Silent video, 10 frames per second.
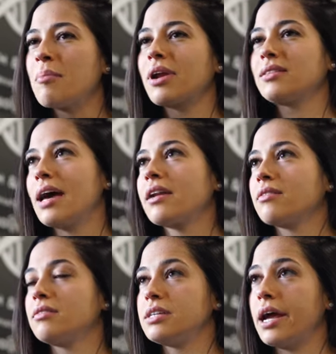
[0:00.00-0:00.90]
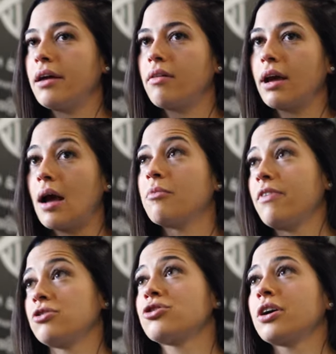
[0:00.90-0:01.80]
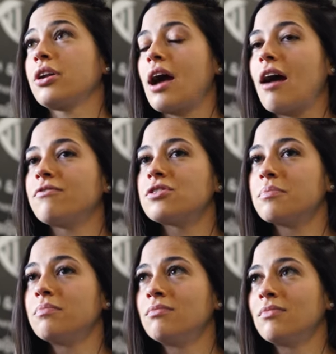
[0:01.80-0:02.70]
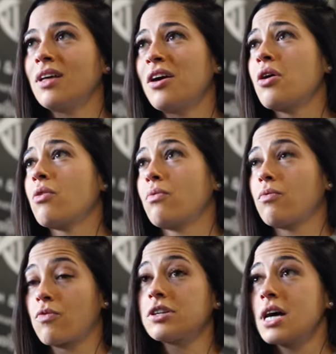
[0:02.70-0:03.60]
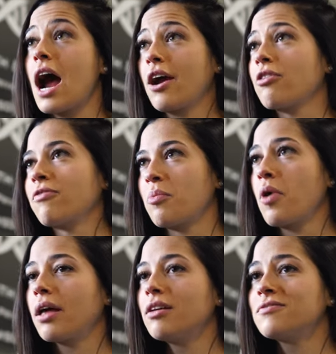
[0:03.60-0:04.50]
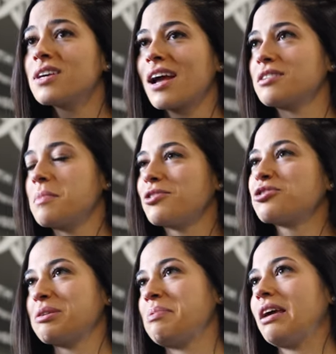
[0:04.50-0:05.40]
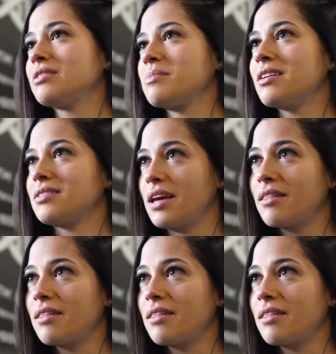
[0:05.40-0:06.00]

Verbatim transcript: But at the end of the day, like, I'm eventually going to have to retire from weightlifting as much as it pains me to say